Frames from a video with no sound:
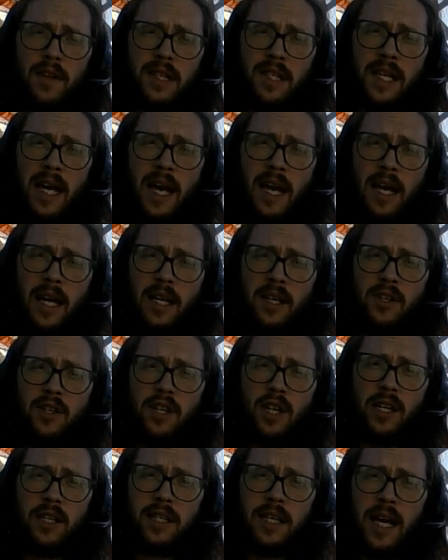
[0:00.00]
sage
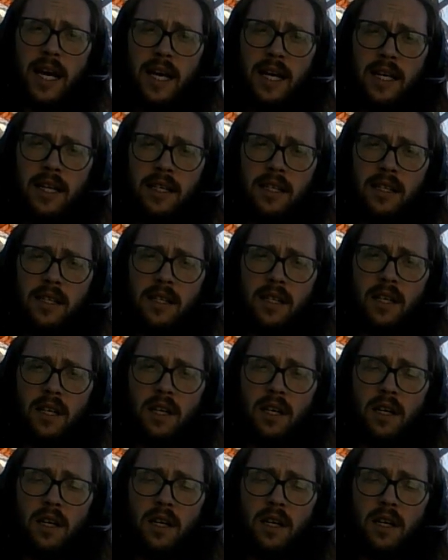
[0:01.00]
attains